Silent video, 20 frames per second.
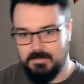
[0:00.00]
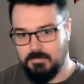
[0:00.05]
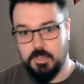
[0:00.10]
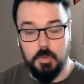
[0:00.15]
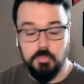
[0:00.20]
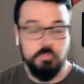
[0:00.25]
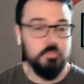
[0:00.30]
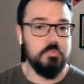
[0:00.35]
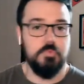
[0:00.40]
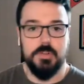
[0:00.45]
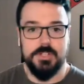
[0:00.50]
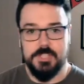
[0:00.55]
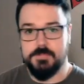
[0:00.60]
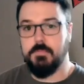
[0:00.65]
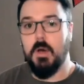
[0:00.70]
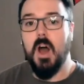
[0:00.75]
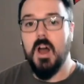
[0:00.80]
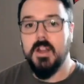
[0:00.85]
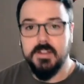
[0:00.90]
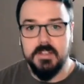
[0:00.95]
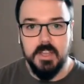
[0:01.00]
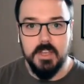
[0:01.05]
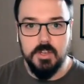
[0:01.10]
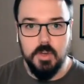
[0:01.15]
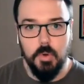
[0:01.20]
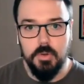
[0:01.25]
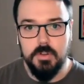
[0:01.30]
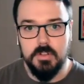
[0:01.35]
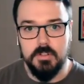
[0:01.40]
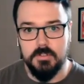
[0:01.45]
you know, responding
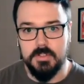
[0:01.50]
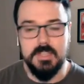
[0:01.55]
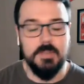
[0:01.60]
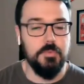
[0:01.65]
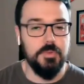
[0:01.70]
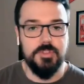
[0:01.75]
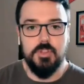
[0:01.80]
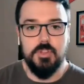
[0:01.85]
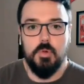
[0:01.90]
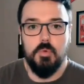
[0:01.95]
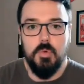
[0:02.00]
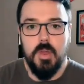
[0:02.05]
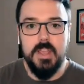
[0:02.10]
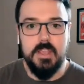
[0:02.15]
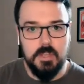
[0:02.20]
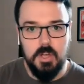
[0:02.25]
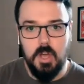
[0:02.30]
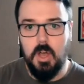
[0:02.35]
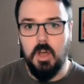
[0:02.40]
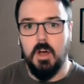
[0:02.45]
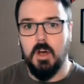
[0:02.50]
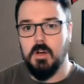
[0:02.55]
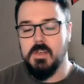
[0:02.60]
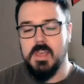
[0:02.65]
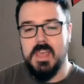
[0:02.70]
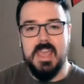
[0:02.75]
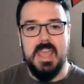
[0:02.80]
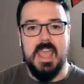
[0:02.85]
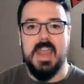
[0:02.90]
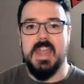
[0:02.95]
accordingly with the right
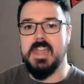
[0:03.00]
call